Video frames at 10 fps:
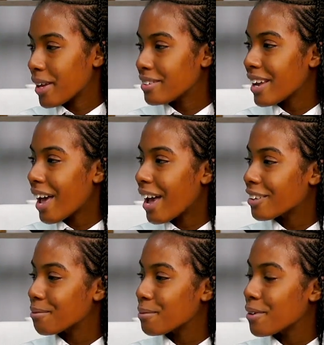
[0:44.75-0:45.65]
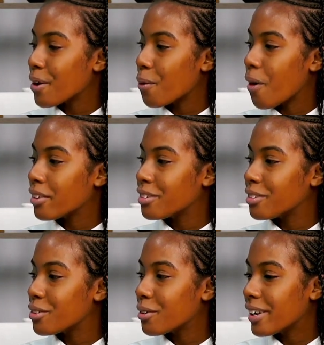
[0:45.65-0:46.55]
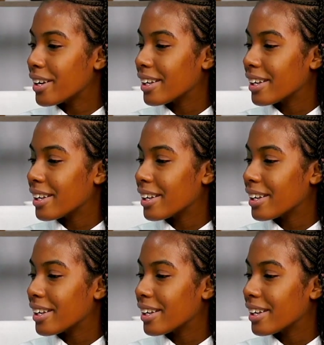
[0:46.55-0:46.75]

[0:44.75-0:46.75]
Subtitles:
and she asked me if I wanted to join.